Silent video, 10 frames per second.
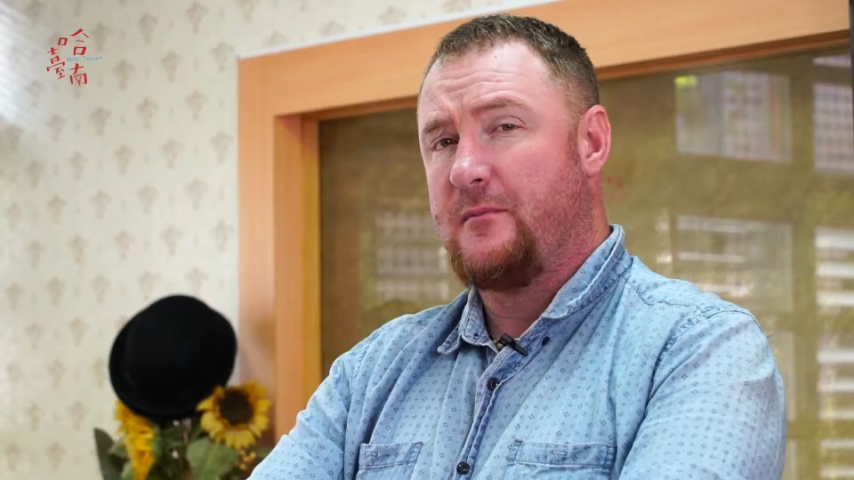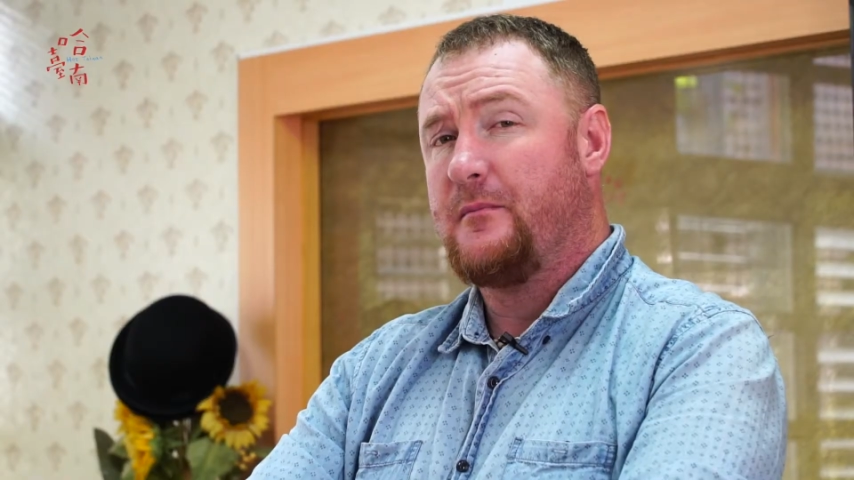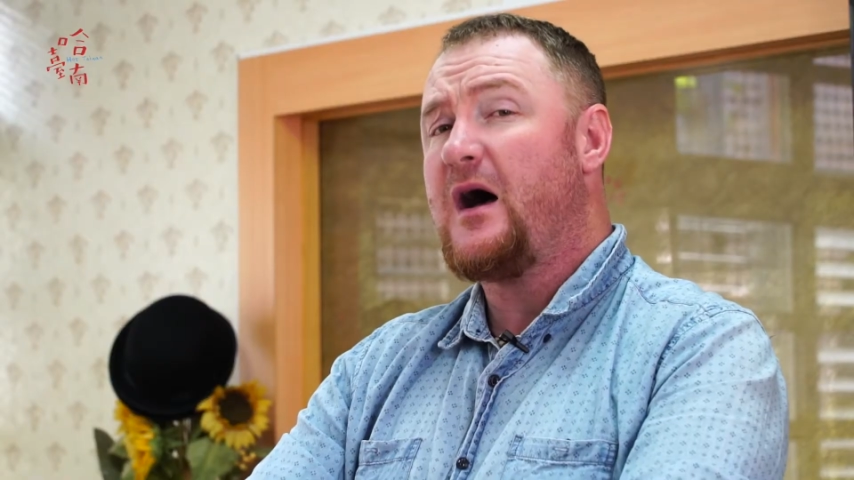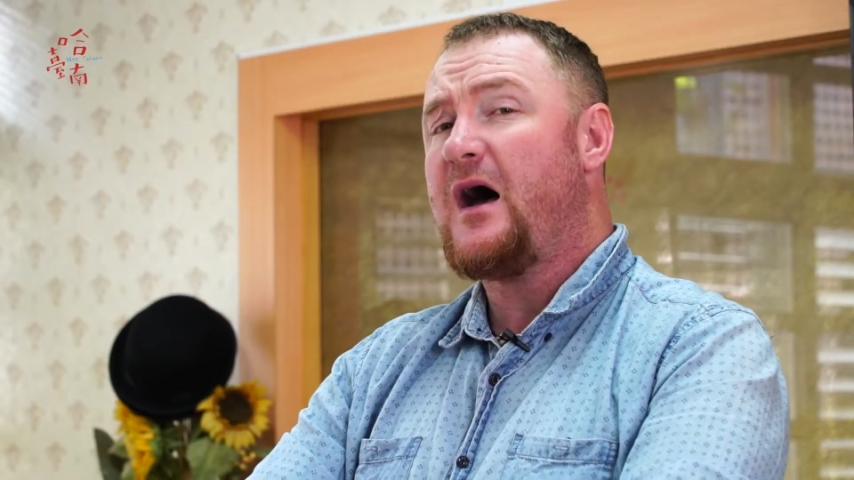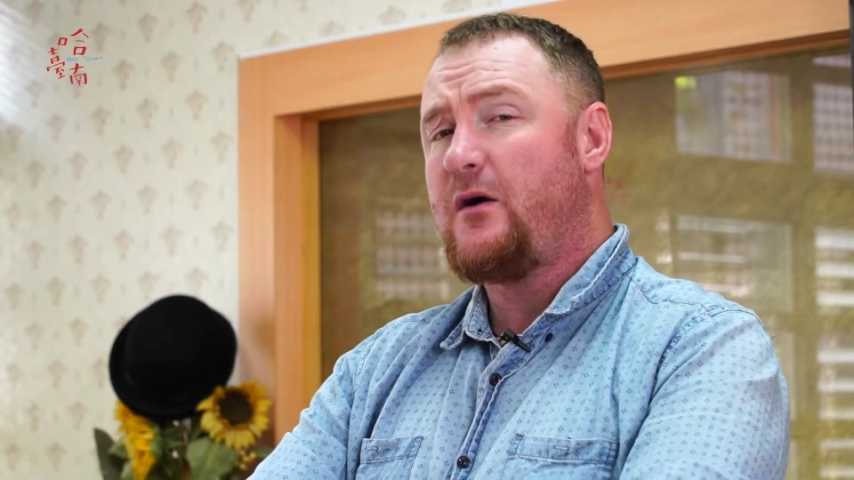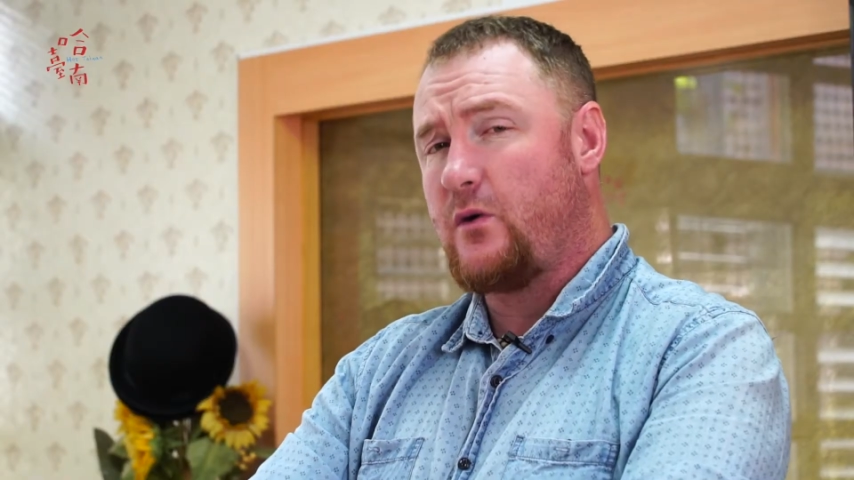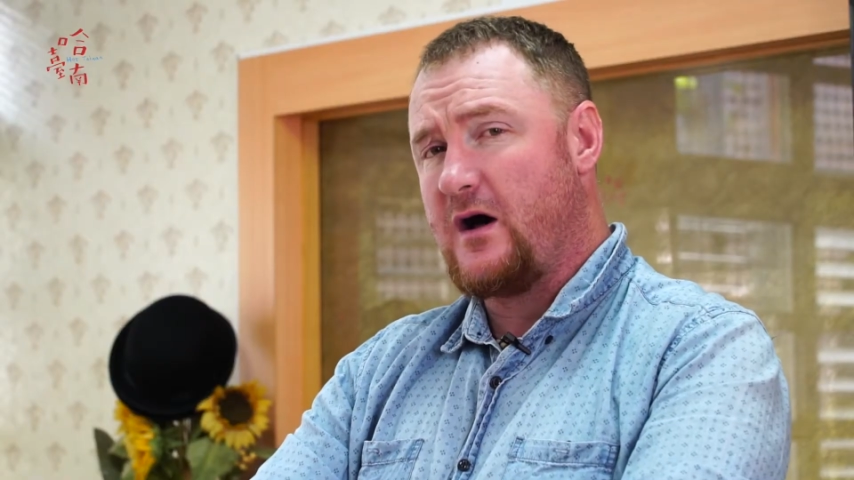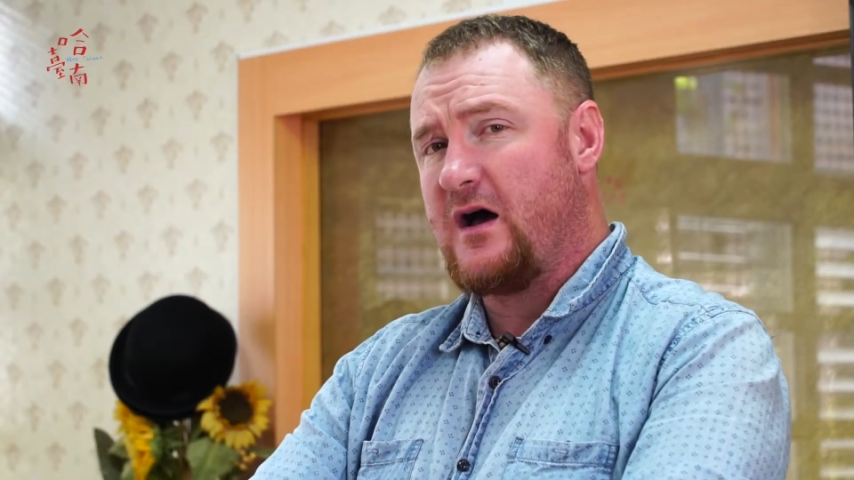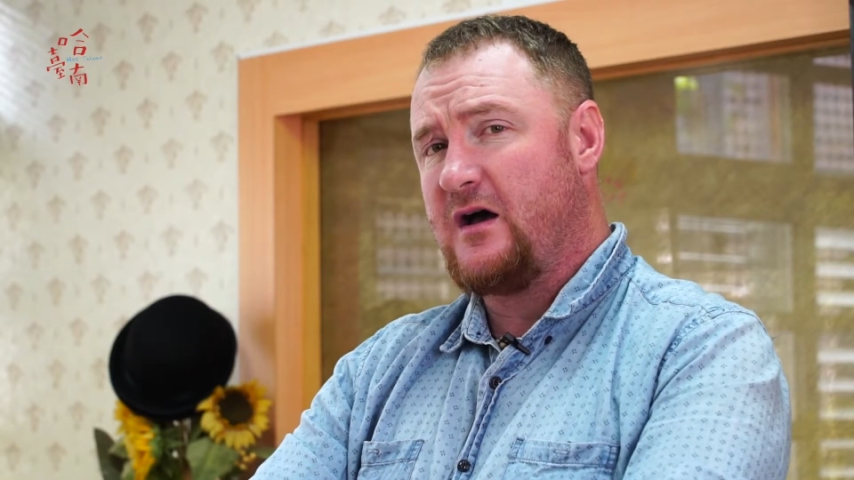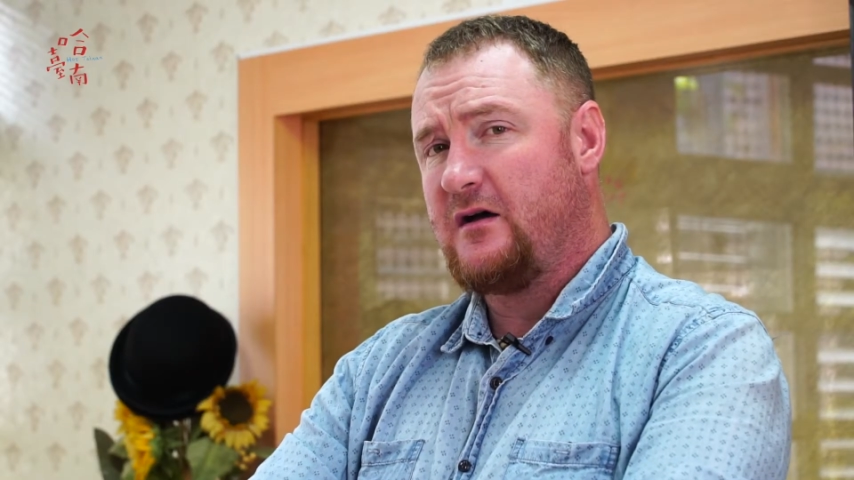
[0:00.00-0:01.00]

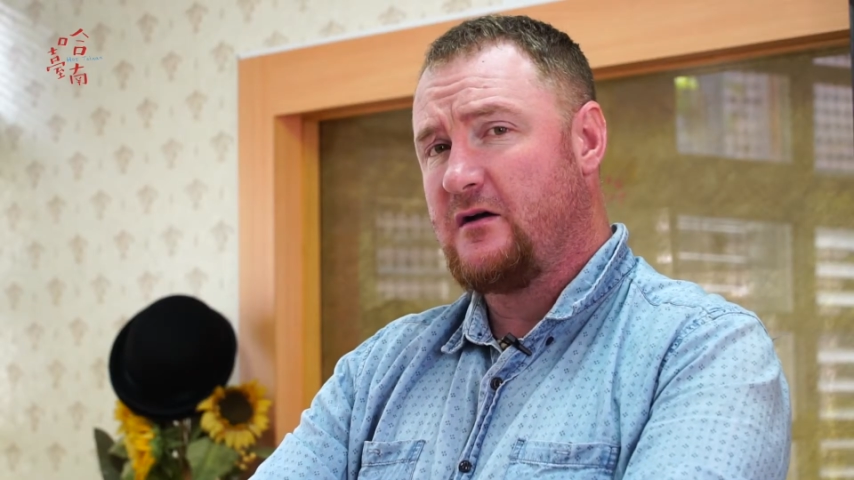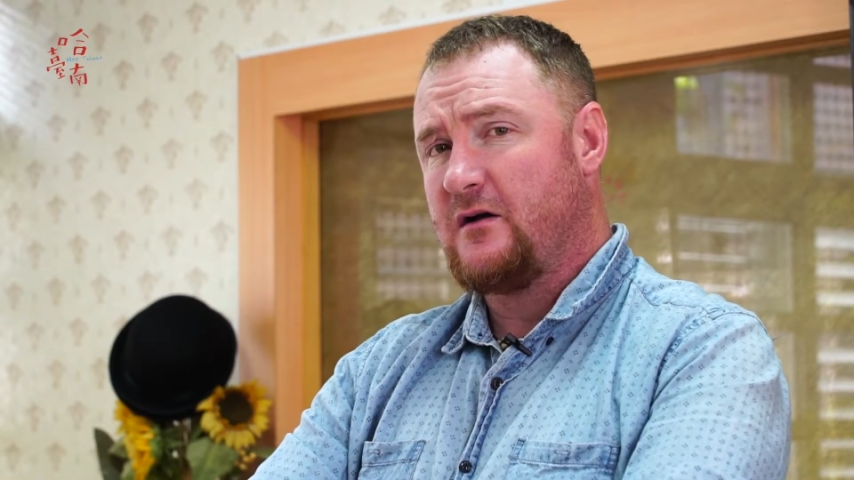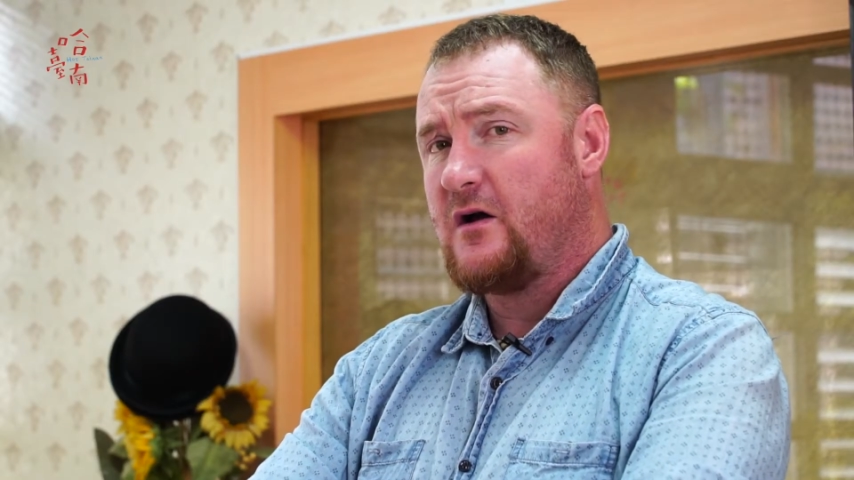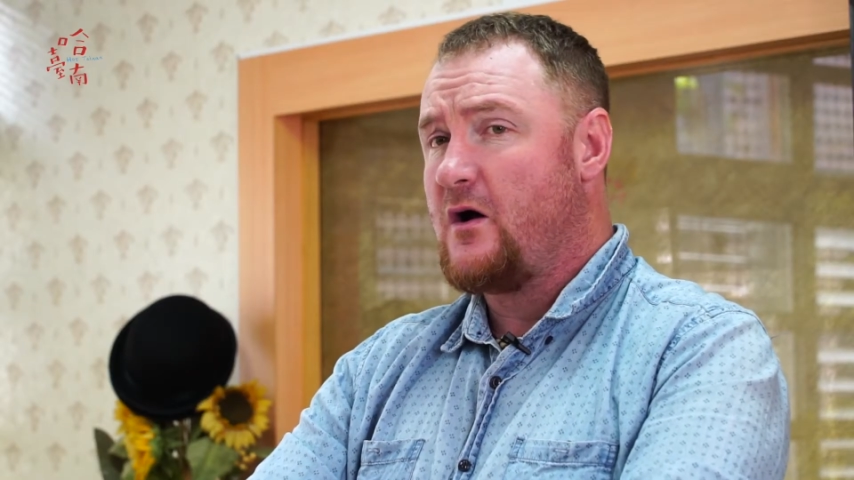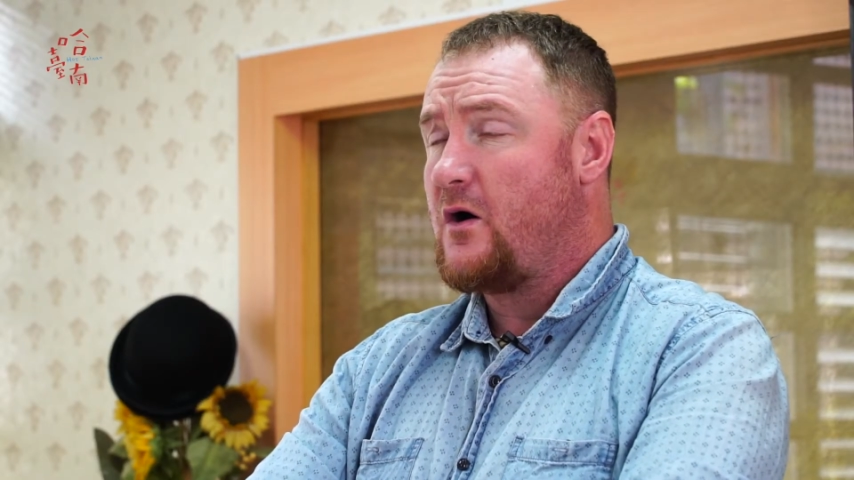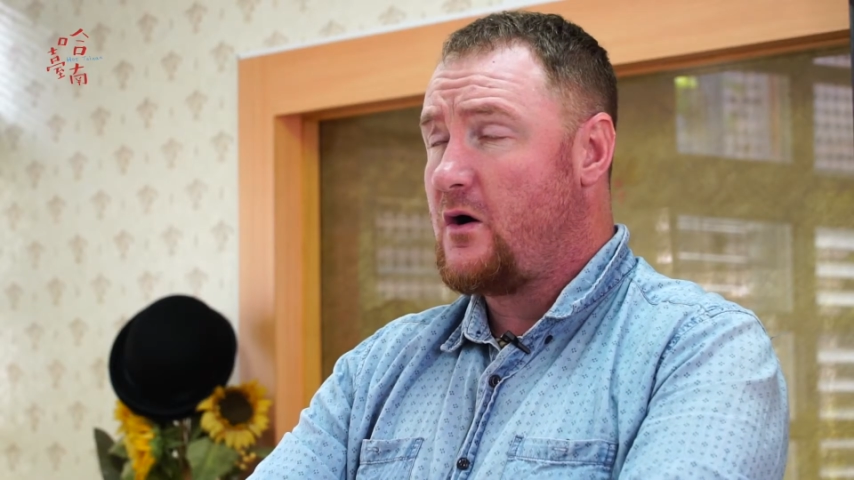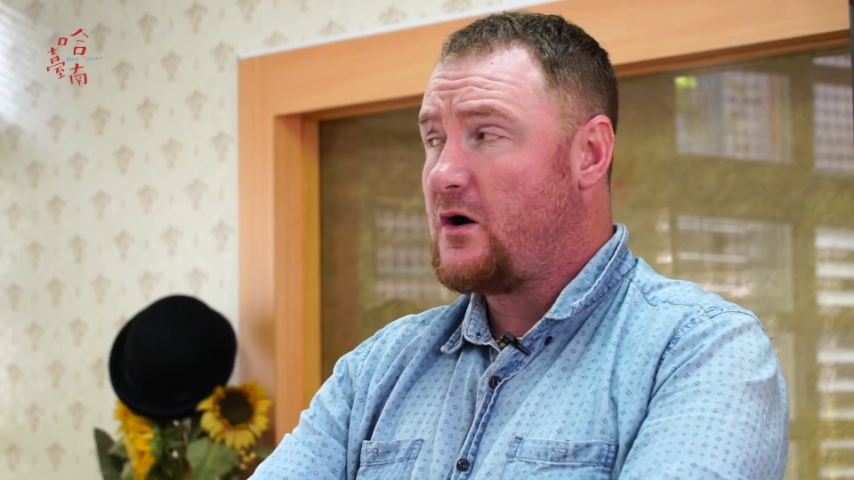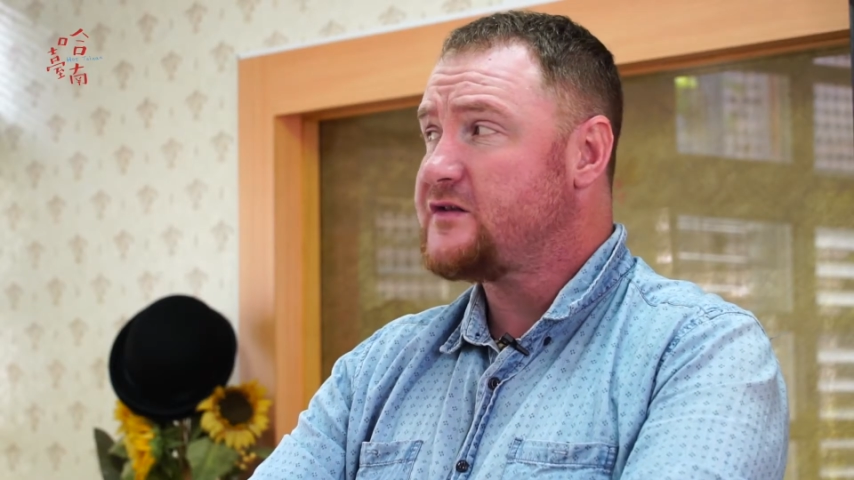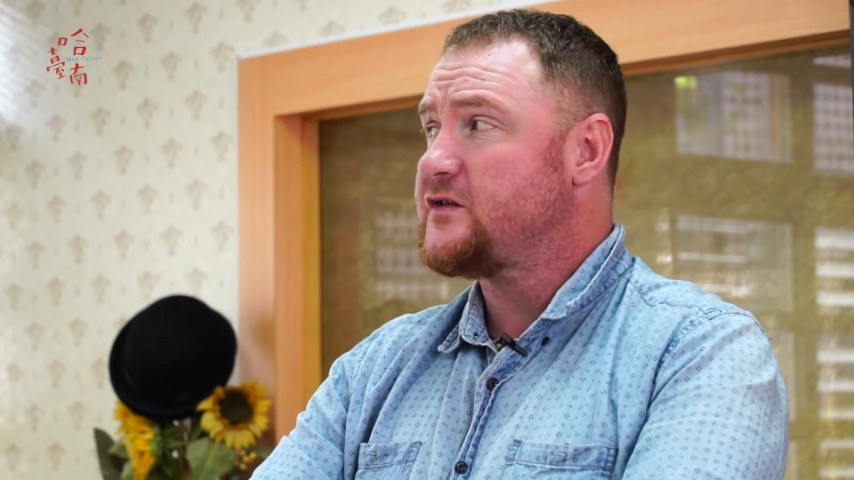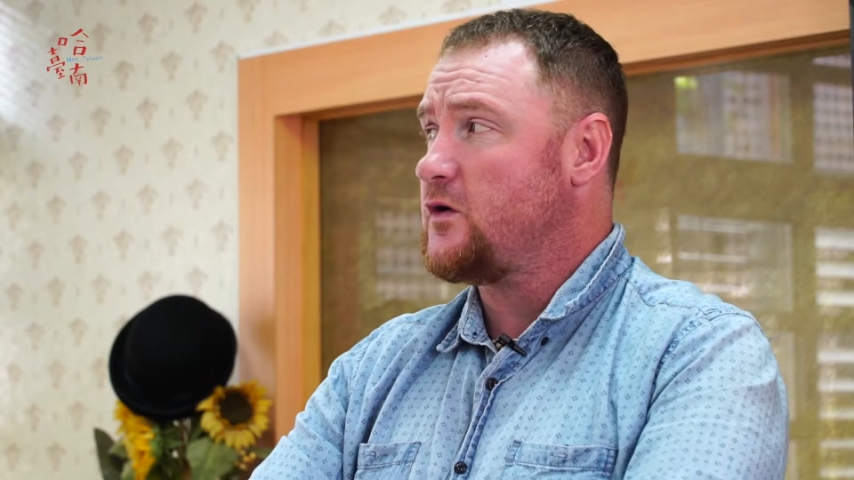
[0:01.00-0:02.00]
Mahua,
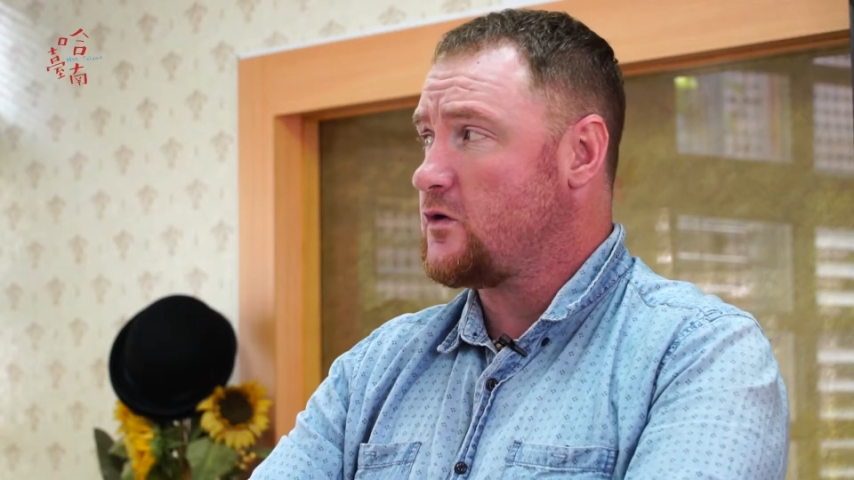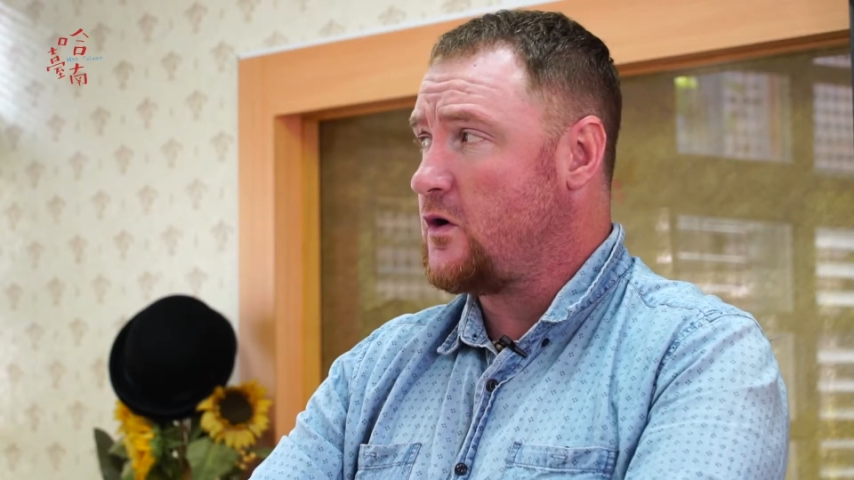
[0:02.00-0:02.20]
also